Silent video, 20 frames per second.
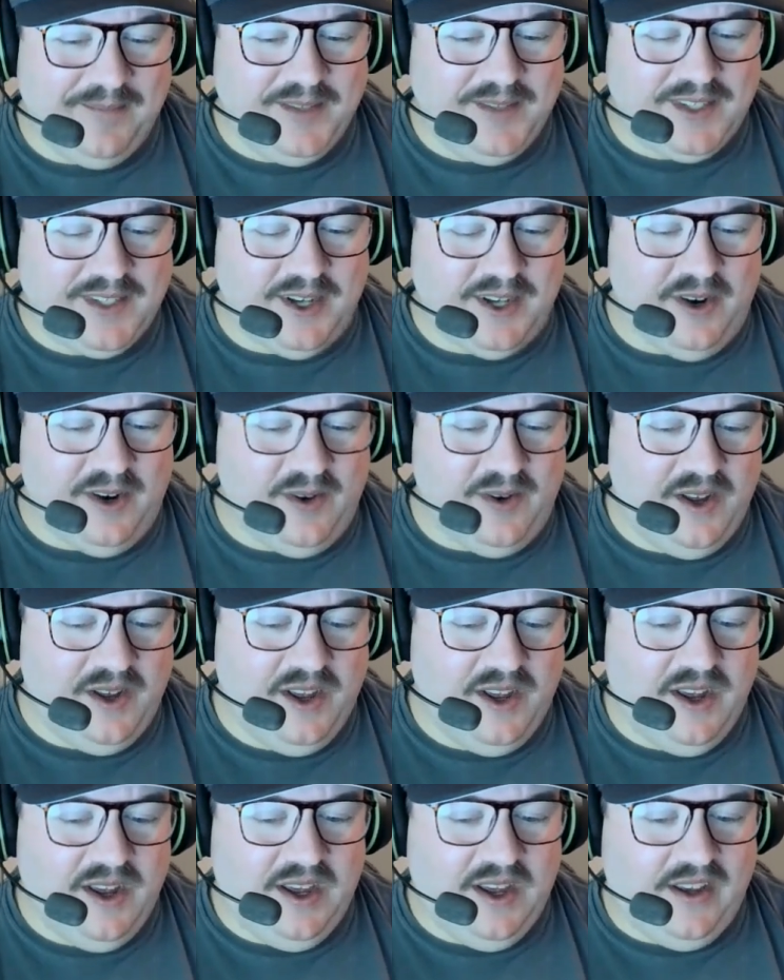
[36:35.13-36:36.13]
So,
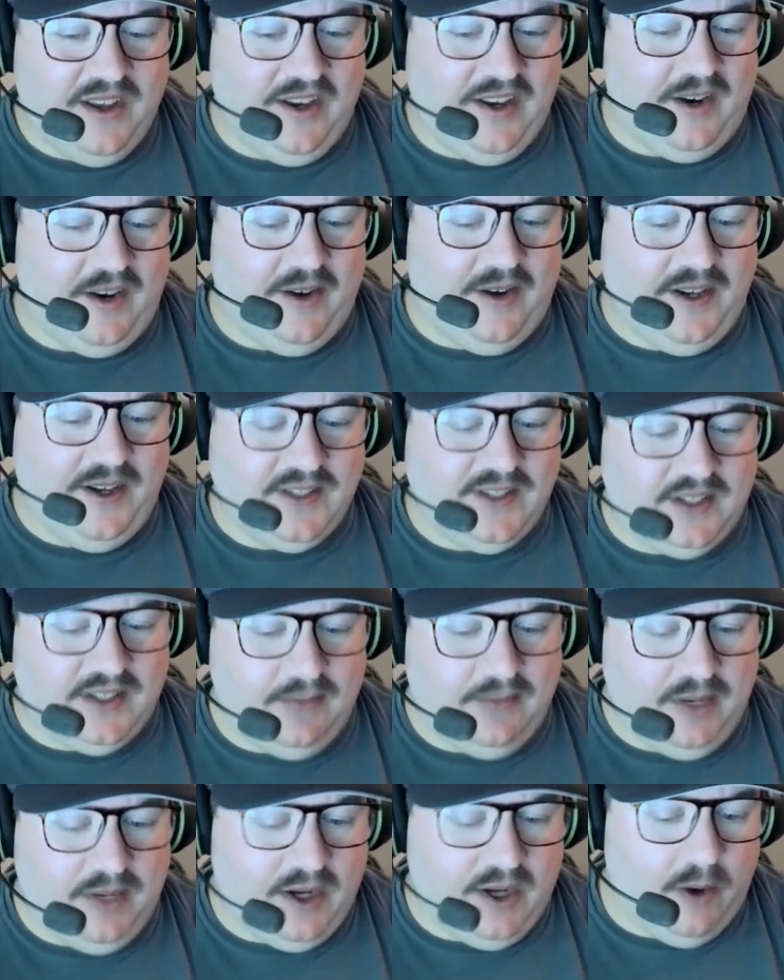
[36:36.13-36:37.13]
he's going
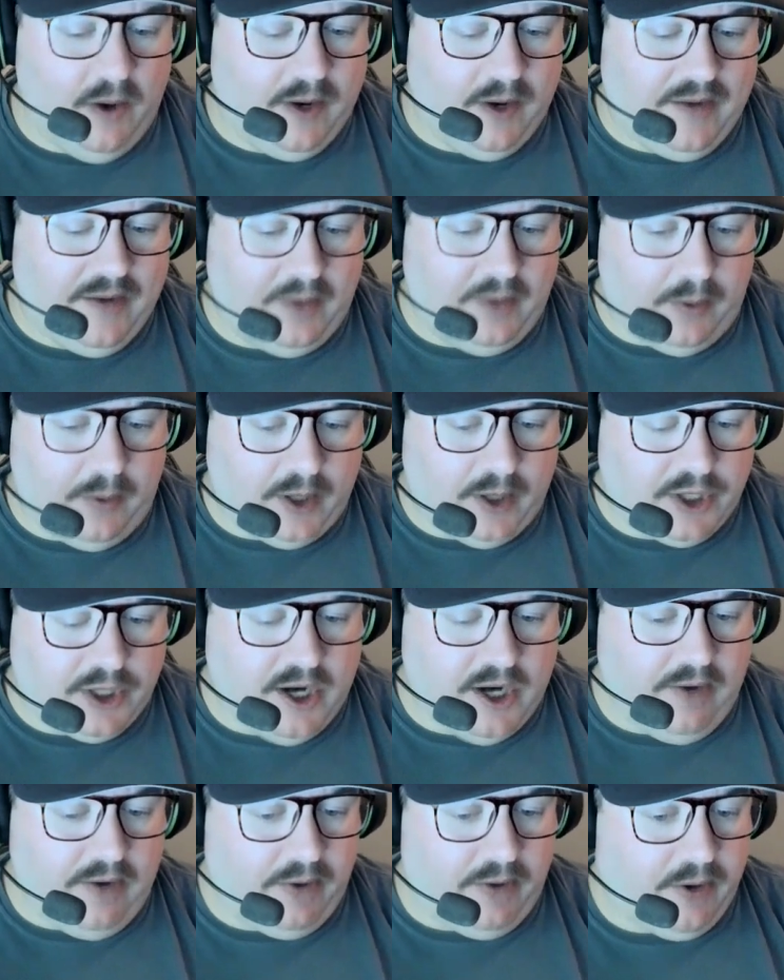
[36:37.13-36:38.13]
to be going everywhere
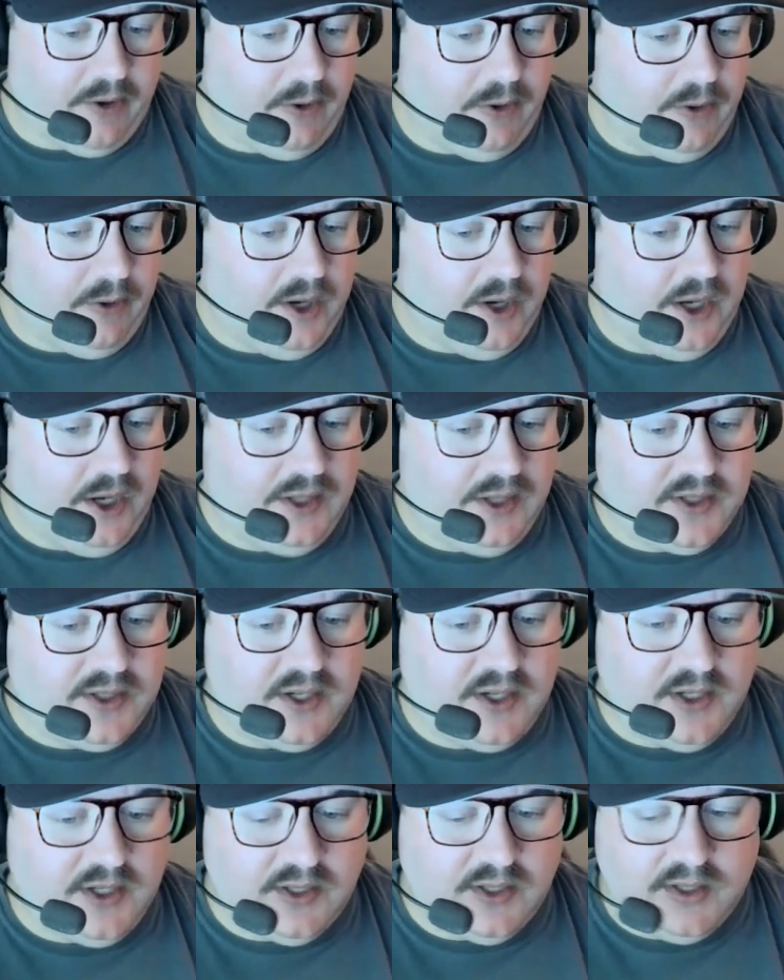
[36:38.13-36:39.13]
trying to recruit kids
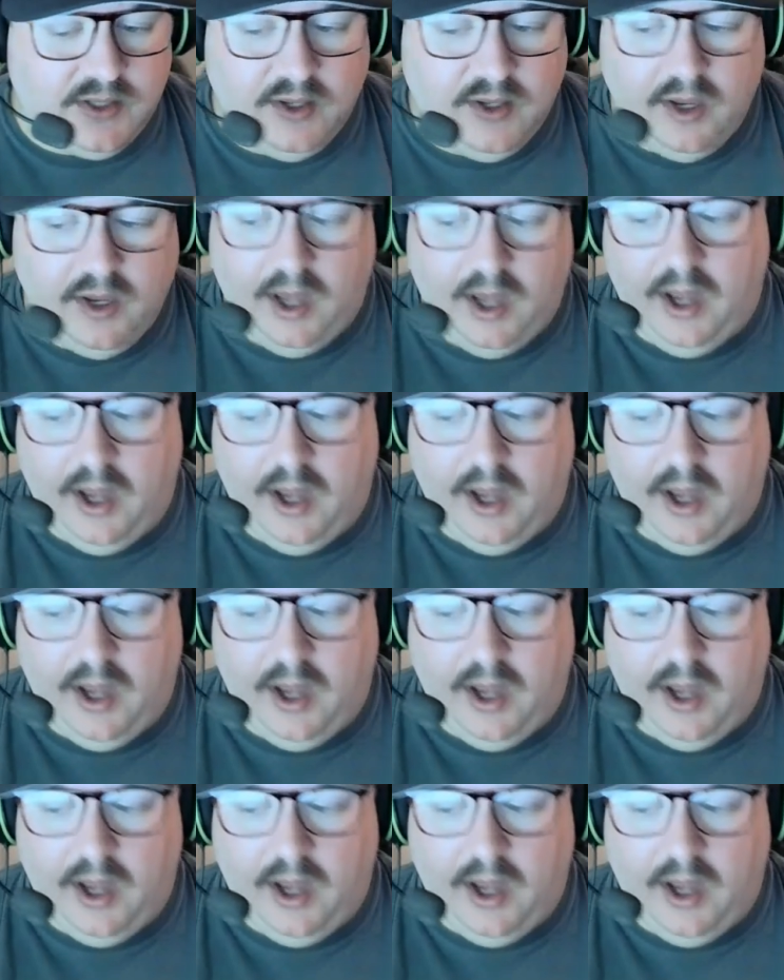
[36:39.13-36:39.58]
because,